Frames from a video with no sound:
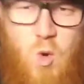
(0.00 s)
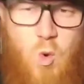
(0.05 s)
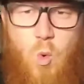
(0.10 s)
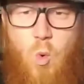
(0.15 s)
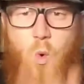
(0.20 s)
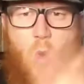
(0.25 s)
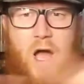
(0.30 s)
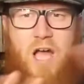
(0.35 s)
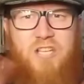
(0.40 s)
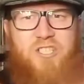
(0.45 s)

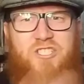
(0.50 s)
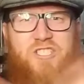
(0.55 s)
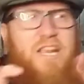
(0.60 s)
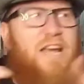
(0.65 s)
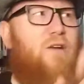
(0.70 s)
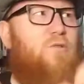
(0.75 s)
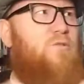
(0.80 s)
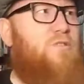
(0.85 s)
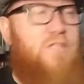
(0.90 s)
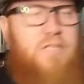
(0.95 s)
washed
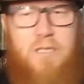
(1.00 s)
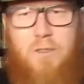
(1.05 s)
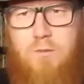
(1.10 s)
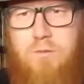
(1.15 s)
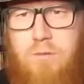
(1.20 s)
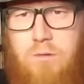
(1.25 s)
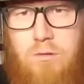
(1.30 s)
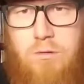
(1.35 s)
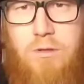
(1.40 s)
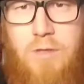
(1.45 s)
out.
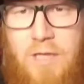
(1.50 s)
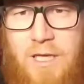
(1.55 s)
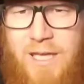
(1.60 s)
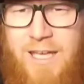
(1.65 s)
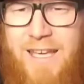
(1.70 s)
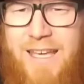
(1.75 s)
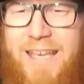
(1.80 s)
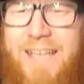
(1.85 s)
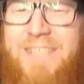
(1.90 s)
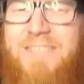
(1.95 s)
Woo,
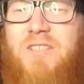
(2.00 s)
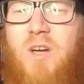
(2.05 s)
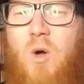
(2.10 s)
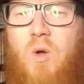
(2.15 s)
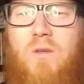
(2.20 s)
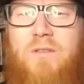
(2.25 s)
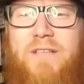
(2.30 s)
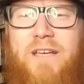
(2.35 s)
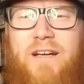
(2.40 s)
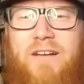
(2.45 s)
it's
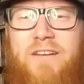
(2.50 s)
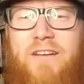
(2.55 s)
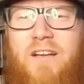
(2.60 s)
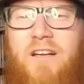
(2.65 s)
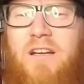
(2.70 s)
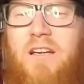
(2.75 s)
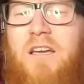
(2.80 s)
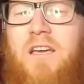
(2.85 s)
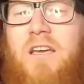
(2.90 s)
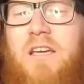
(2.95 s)
cold down
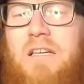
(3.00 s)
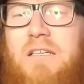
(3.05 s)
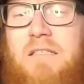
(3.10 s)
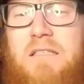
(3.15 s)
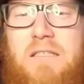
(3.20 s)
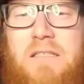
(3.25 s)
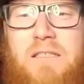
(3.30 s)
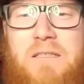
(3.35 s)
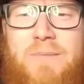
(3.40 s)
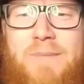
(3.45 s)
here.
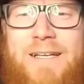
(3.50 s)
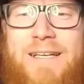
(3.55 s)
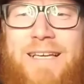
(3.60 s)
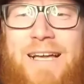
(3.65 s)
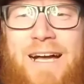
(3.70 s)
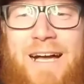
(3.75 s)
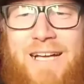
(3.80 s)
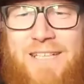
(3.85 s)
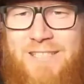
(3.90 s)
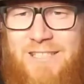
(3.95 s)
Oh my
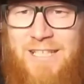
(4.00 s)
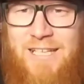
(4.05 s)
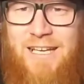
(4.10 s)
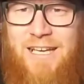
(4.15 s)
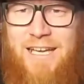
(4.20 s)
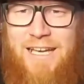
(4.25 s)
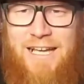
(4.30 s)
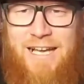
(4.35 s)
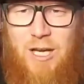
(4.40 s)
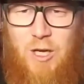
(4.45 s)
gosh.
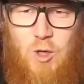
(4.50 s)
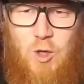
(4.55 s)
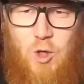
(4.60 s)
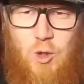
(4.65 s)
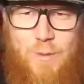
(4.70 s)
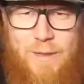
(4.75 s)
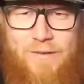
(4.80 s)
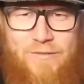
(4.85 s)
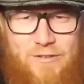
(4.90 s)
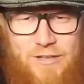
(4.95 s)
Hello,
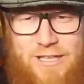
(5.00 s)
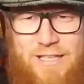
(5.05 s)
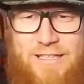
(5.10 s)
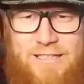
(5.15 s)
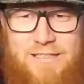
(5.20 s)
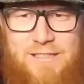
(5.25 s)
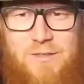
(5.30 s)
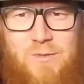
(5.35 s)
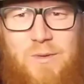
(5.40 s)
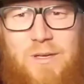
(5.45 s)
my
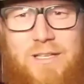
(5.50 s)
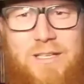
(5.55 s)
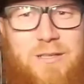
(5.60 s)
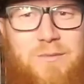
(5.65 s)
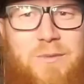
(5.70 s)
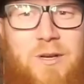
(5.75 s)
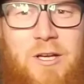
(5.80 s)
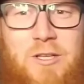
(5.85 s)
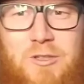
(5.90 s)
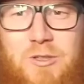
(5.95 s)
friends, and welcome
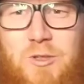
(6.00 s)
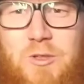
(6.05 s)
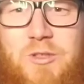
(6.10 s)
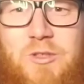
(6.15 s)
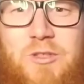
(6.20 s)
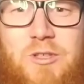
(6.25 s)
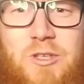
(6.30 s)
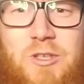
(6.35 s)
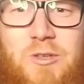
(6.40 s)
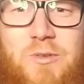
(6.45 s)
to
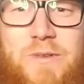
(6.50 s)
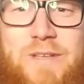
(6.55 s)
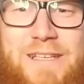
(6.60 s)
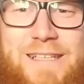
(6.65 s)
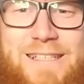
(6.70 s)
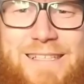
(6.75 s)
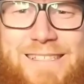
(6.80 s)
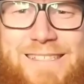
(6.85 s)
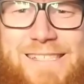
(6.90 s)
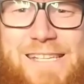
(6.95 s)

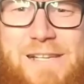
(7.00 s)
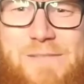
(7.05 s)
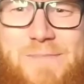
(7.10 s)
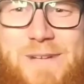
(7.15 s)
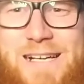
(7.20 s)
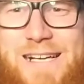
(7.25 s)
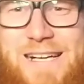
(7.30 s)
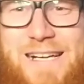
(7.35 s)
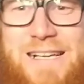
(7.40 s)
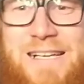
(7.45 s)
Surreal
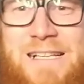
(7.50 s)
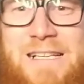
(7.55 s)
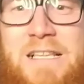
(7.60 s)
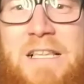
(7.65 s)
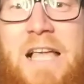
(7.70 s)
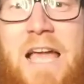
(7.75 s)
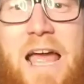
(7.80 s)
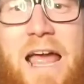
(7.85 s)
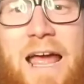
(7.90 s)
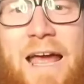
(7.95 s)
Cinema.
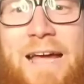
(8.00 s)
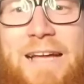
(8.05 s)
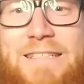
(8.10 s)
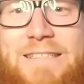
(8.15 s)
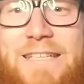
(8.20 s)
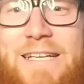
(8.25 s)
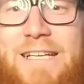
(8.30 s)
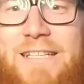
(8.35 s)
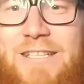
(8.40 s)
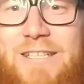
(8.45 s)
And
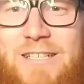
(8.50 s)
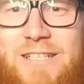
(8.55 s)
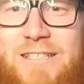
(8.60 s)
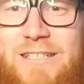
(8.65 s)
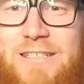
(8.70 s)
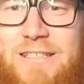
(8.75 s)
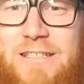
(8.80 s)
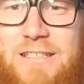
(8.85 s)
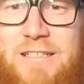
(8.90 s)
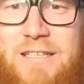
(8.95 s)
look, look,
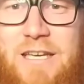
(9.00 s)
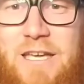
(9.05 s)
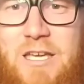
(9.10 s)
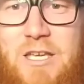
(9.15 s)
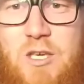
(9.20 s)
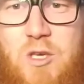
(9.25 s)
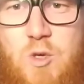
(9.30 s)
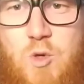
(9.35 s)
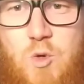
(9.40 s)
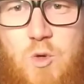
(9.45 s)
look,
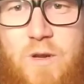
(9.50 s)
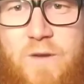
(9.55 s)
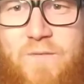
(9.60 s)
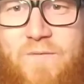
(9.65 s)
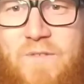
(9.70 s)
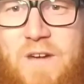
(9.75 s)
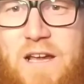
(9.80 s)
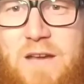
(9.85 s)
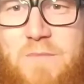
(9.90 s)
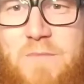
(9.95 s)
you can
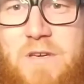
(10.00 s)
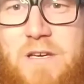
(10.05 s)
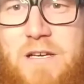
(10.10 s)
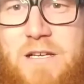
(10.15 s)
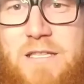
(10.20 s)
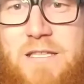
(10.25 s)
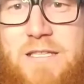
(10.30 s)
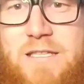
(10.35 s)
find me on